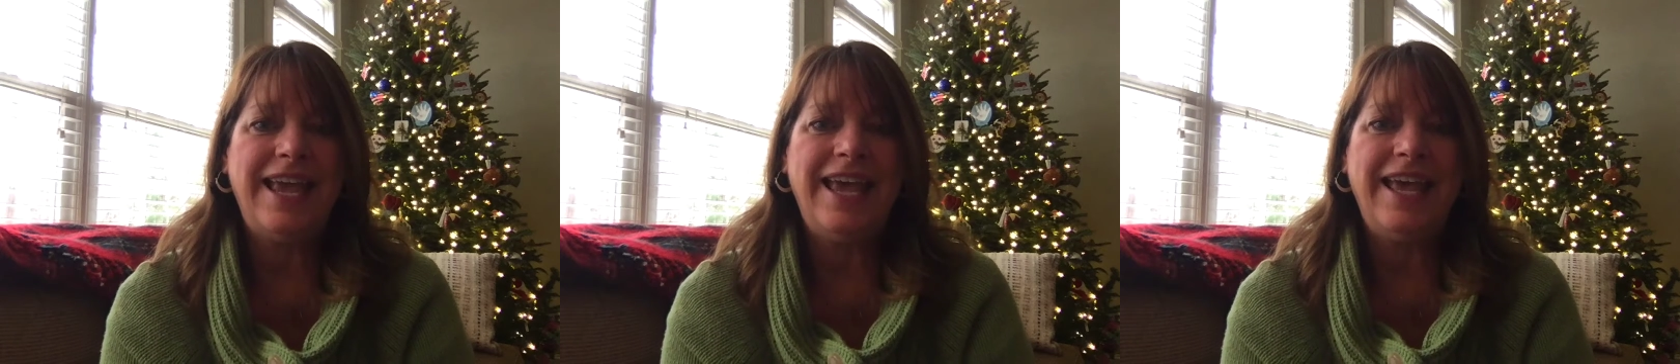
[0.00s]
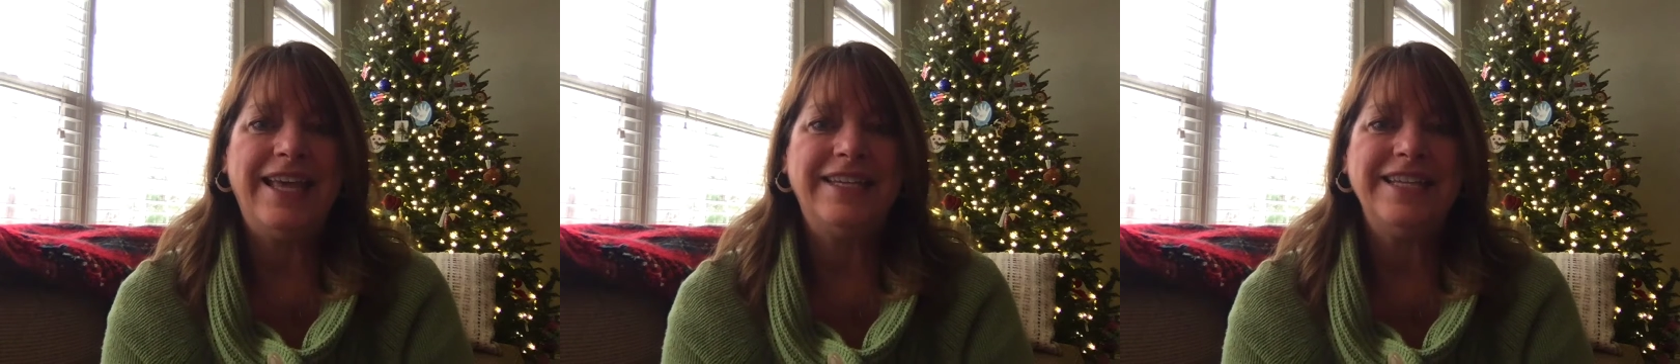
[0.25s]

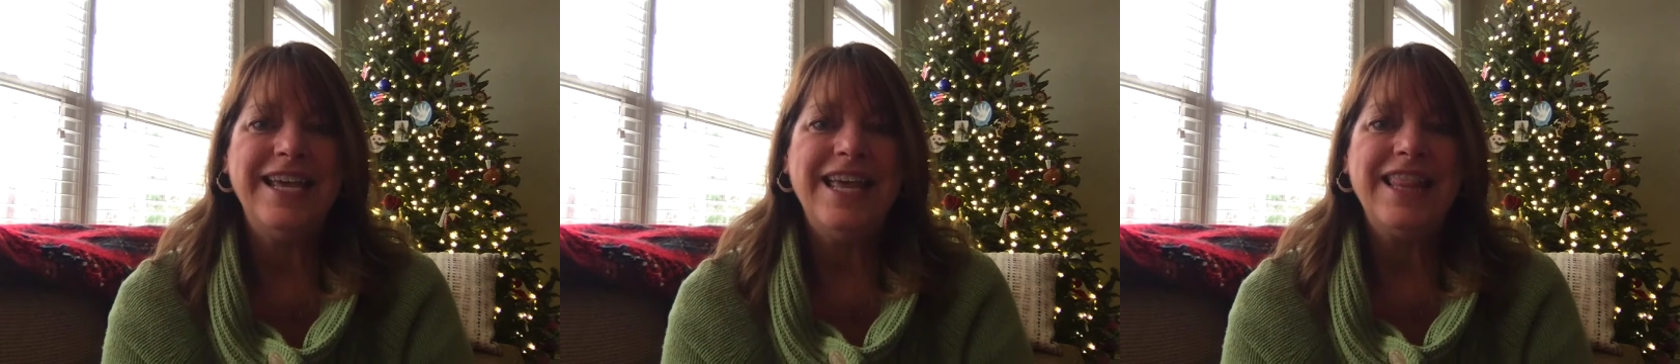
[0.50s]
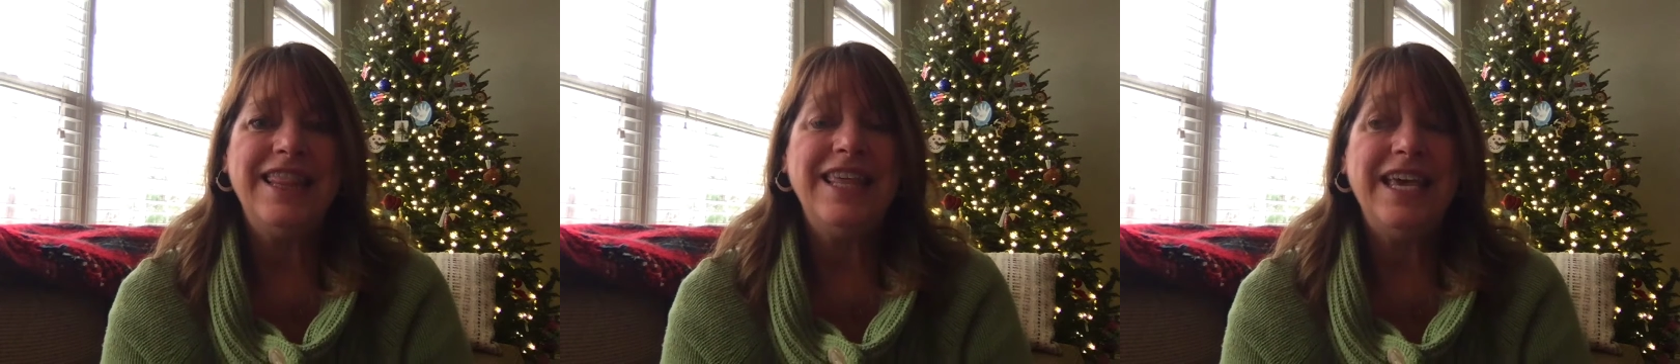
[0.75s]
And
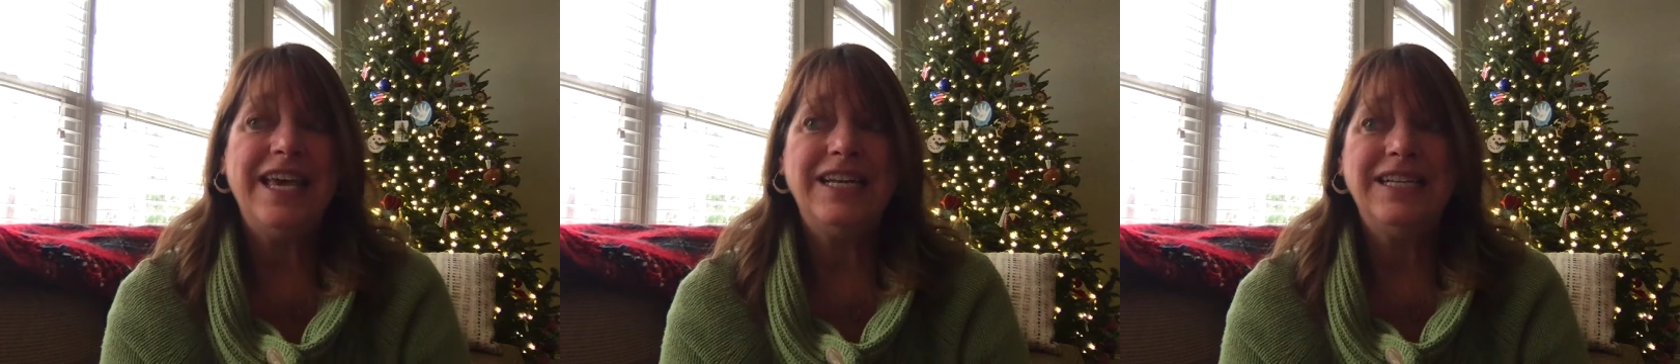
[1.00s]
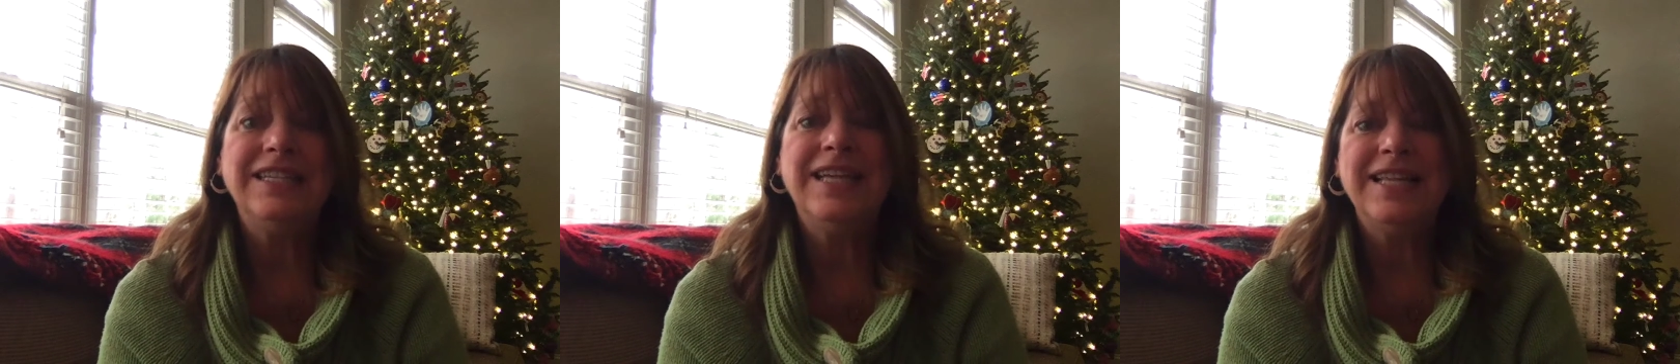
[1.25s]

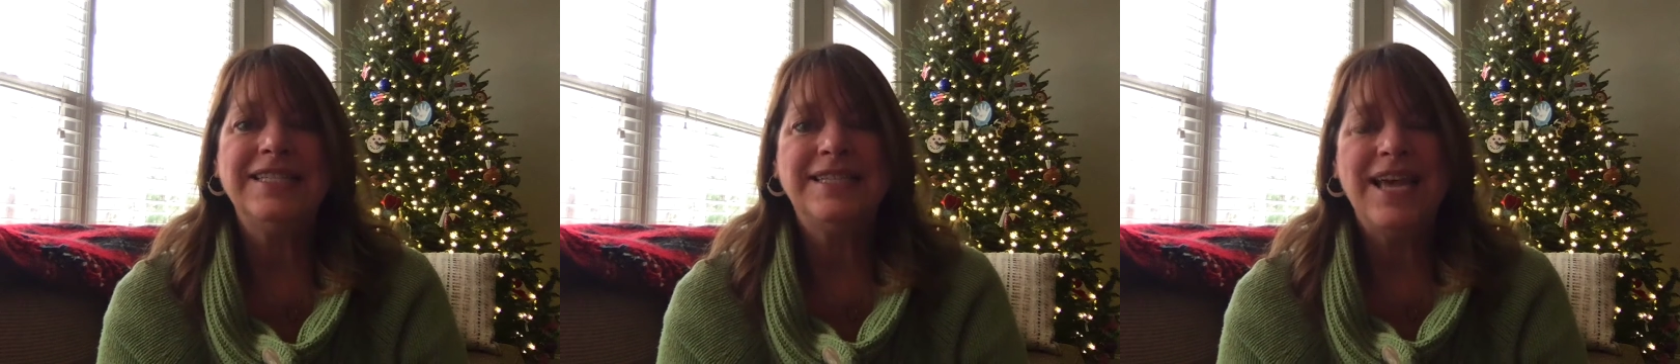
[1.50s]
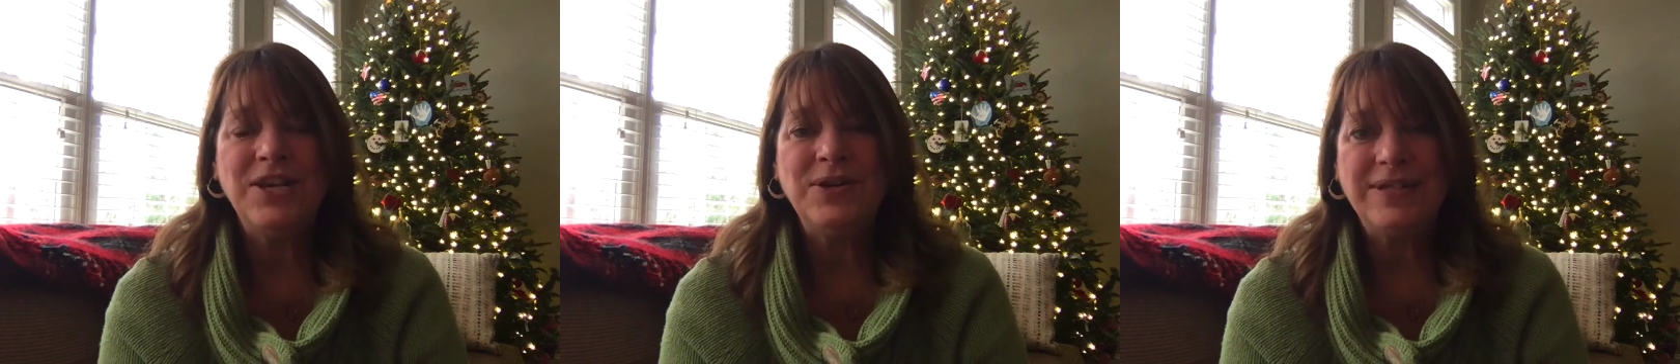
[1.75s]
then let's
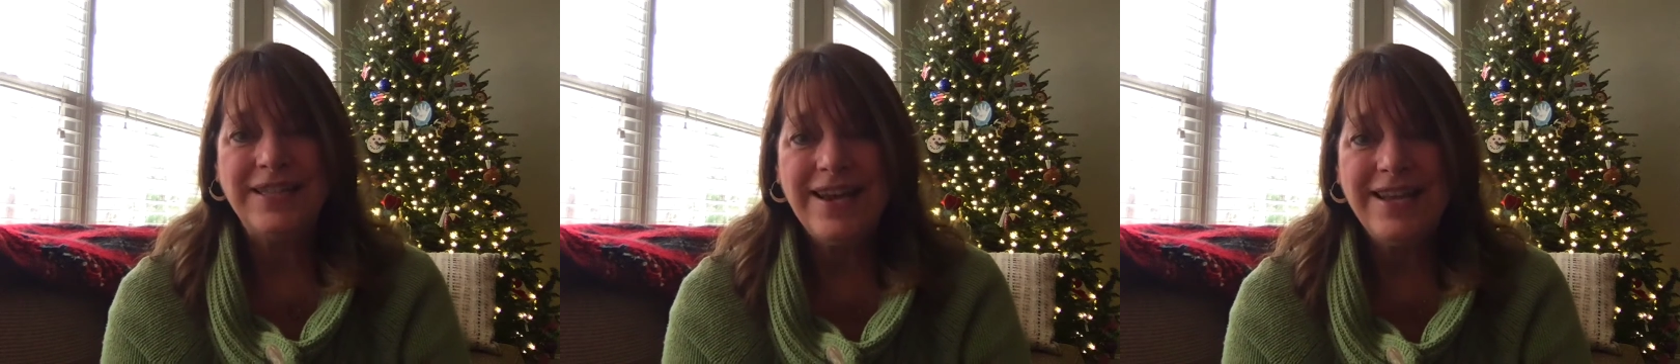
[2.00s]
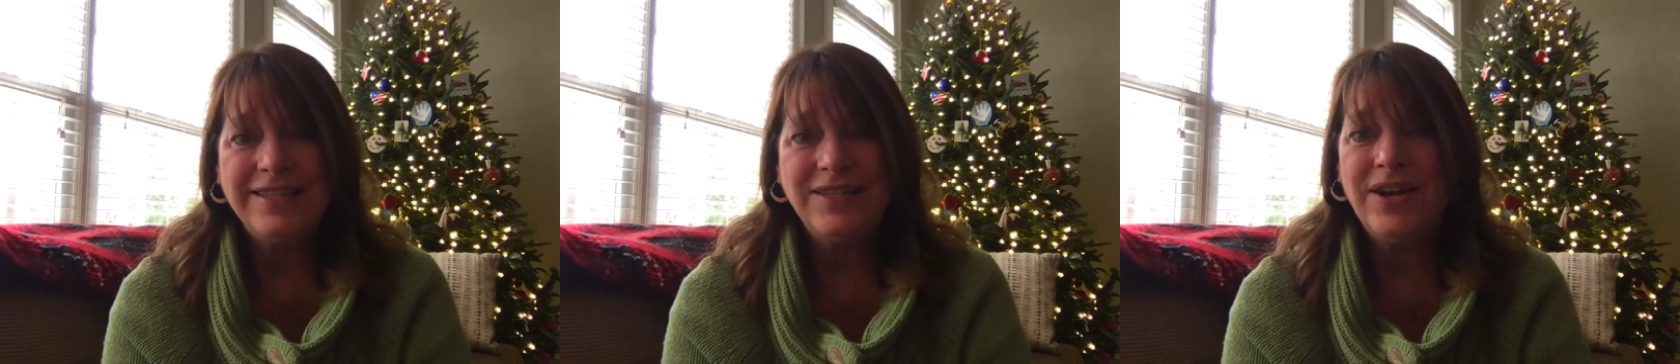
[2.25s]
set your
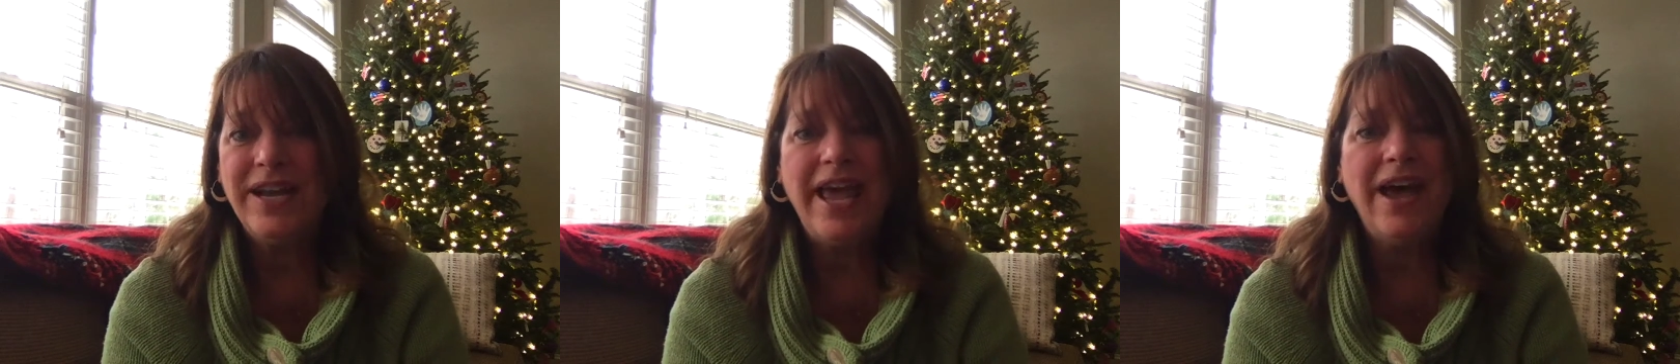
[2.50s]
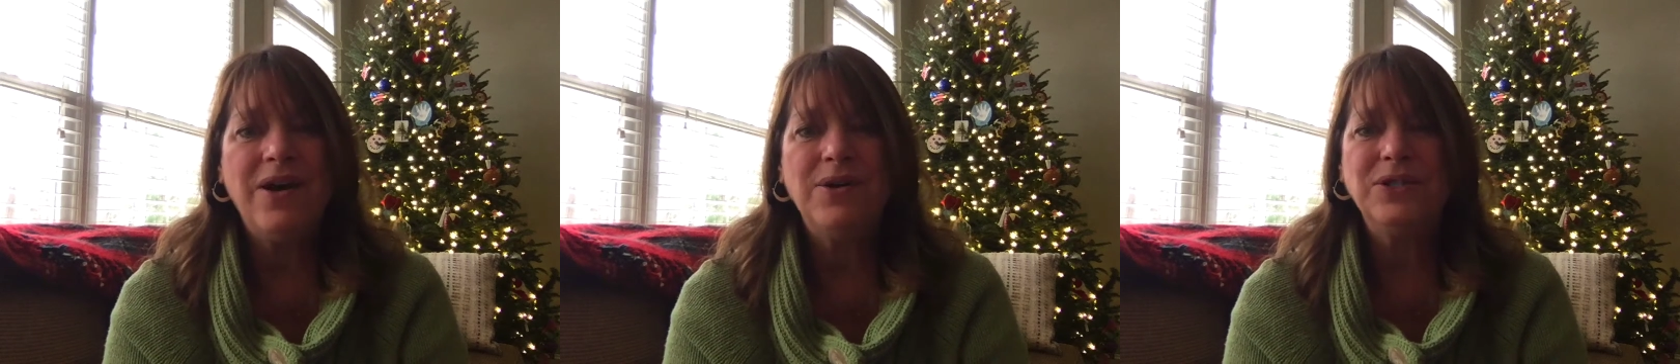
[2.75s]
sights on
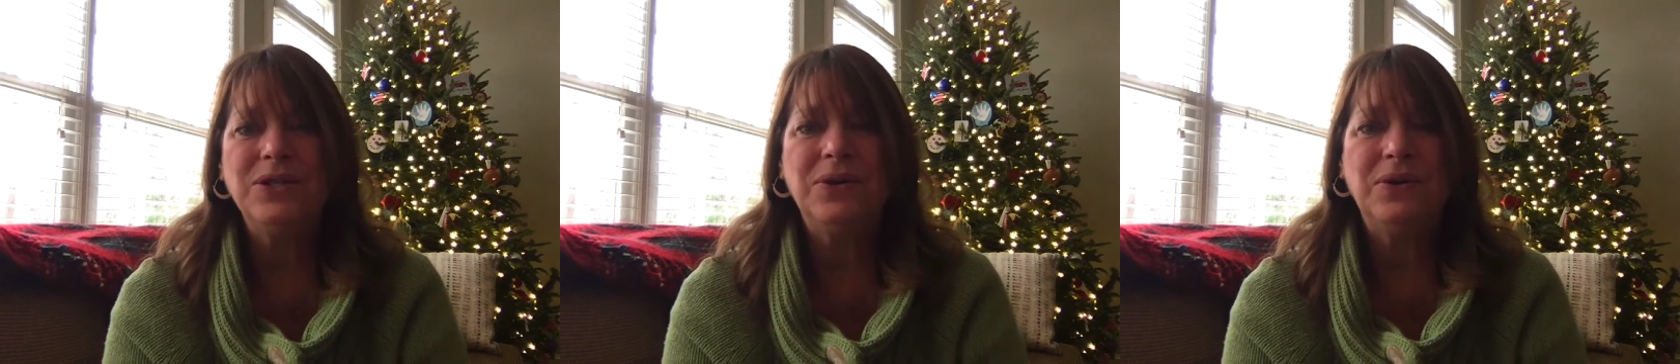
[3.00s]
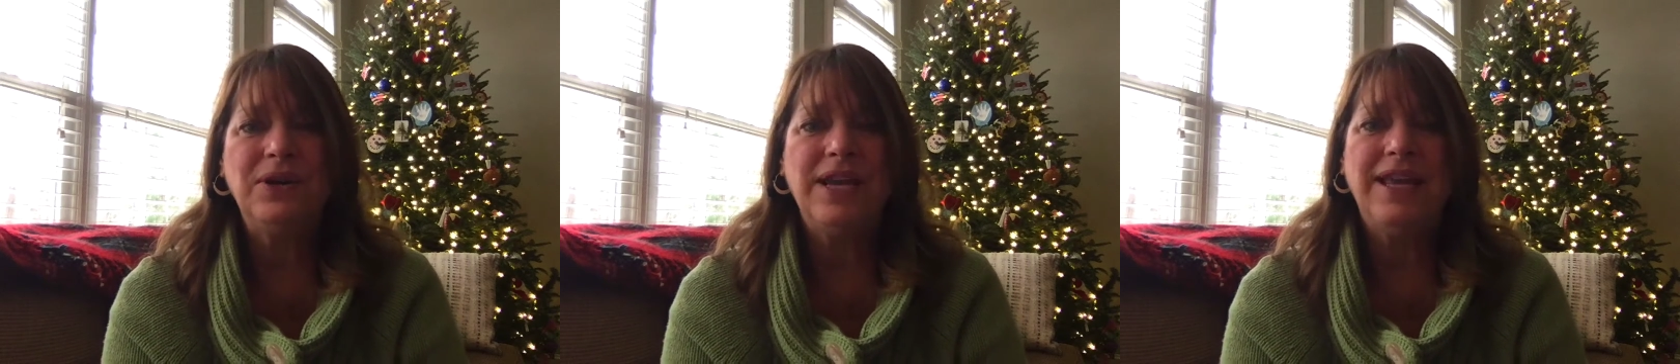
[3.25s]
how to
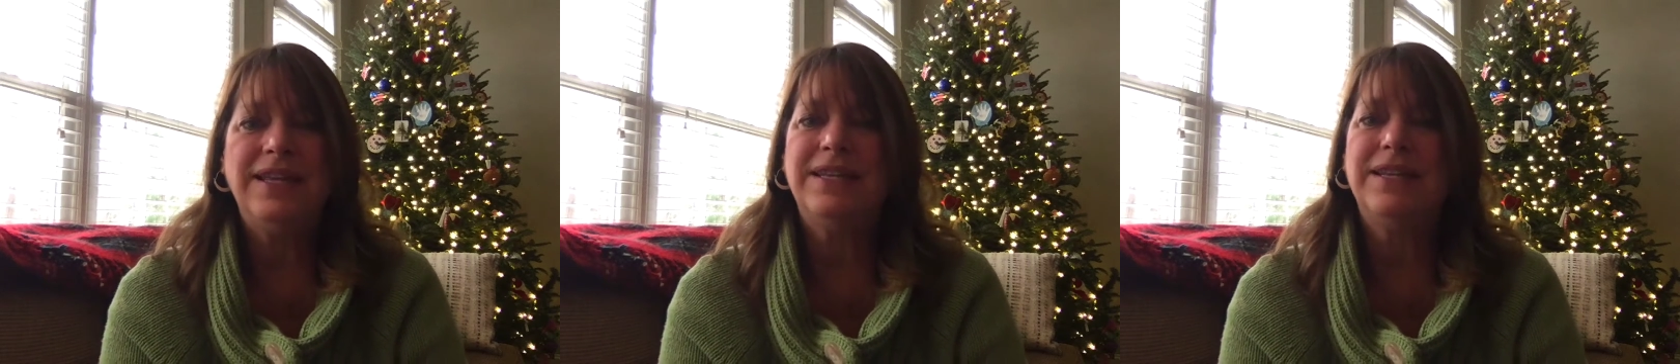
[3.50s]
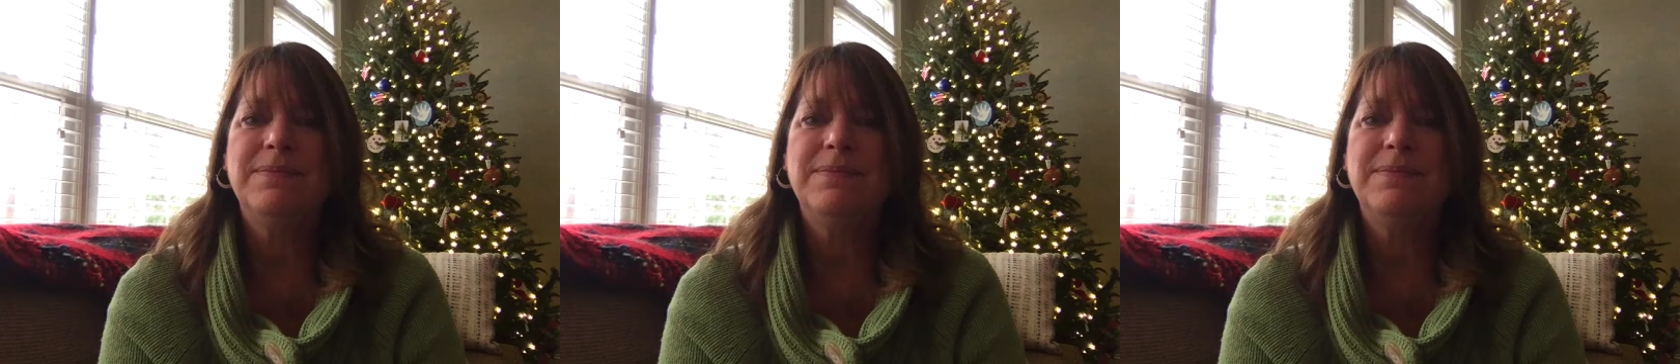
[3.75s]
create